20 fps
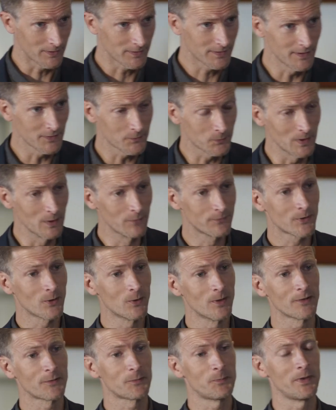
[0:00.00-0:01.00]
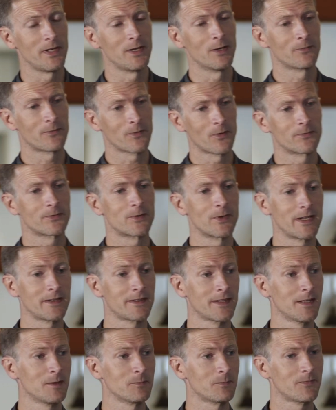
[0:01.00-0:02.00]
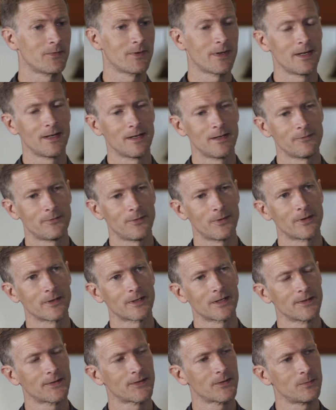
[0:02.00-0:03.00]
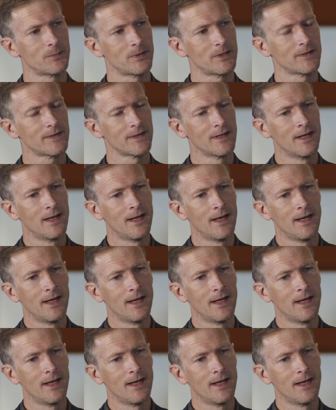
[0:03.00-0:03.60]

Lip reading: This will, of course, be of great help for the customers.